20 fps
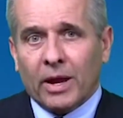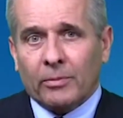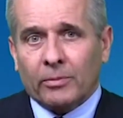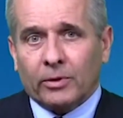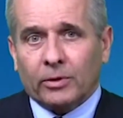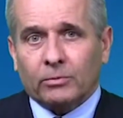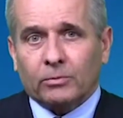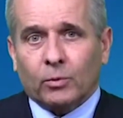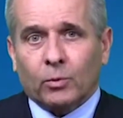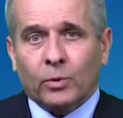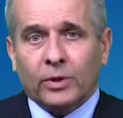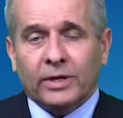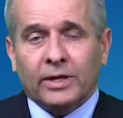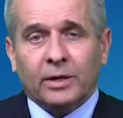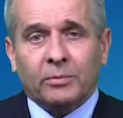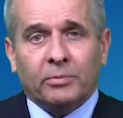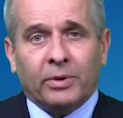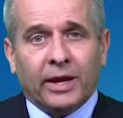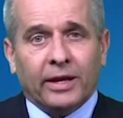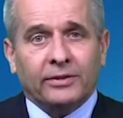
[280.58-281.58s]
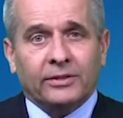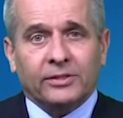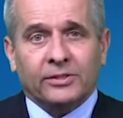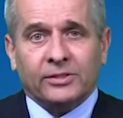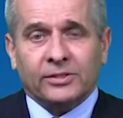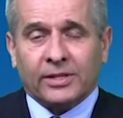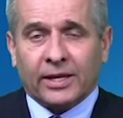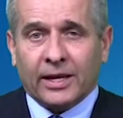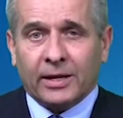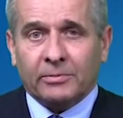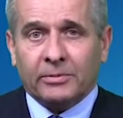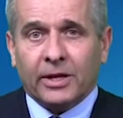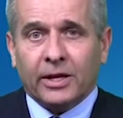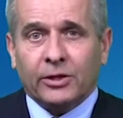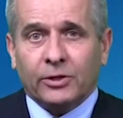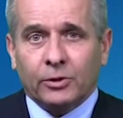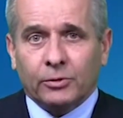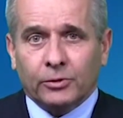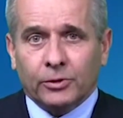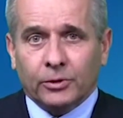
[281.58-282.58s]
Remember, we get paid the
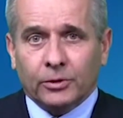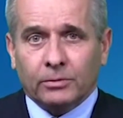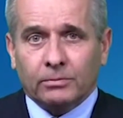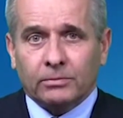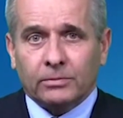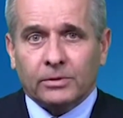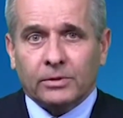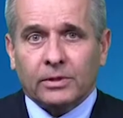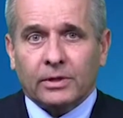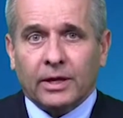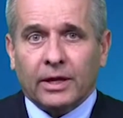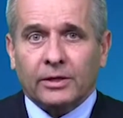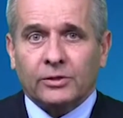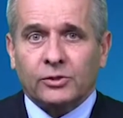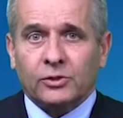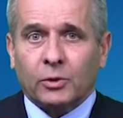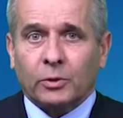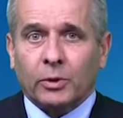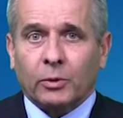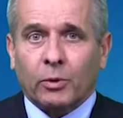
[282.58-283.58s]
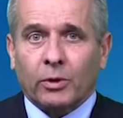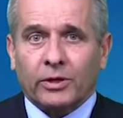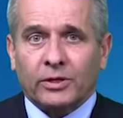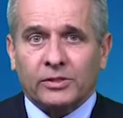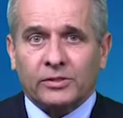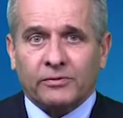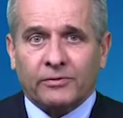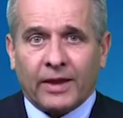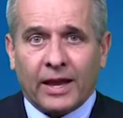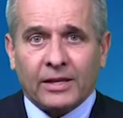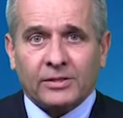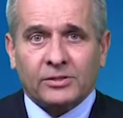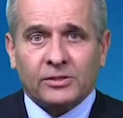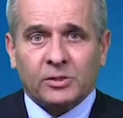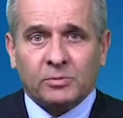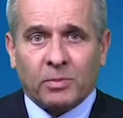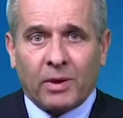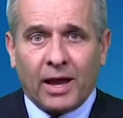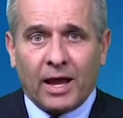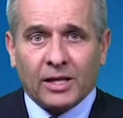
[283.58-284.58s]
same day you do, and so we work as
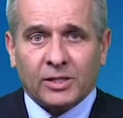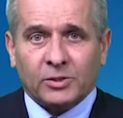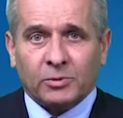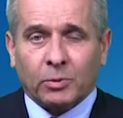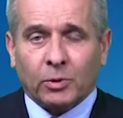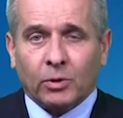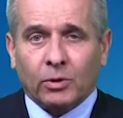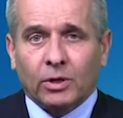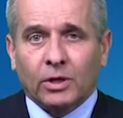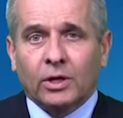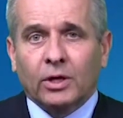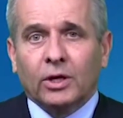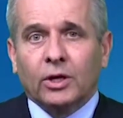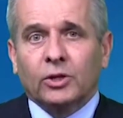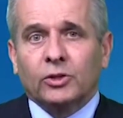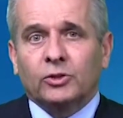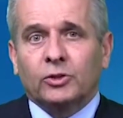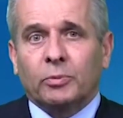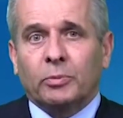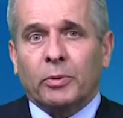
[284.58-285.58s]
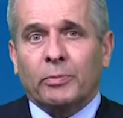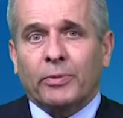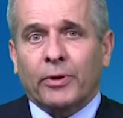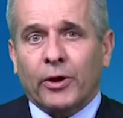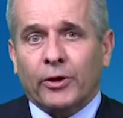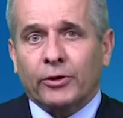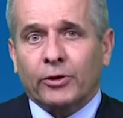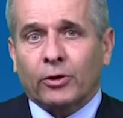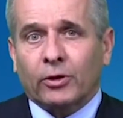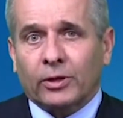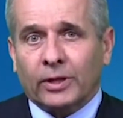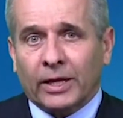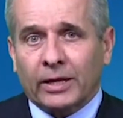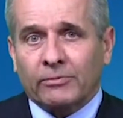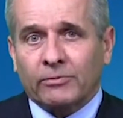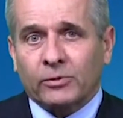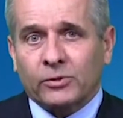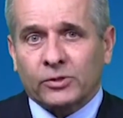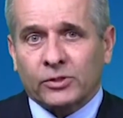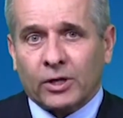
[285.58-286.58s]
fast as possible to prepare your
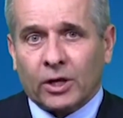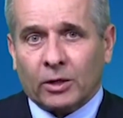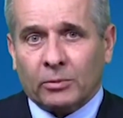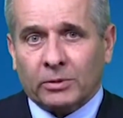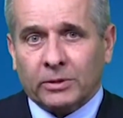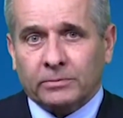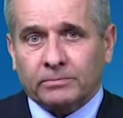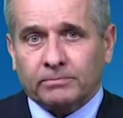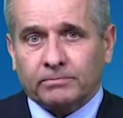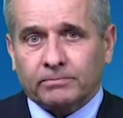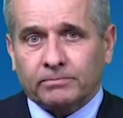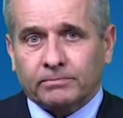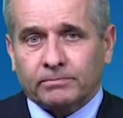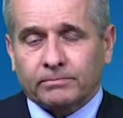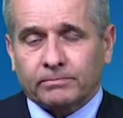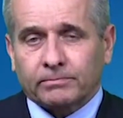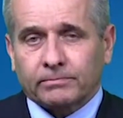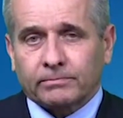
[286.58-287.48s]
claim for settlement.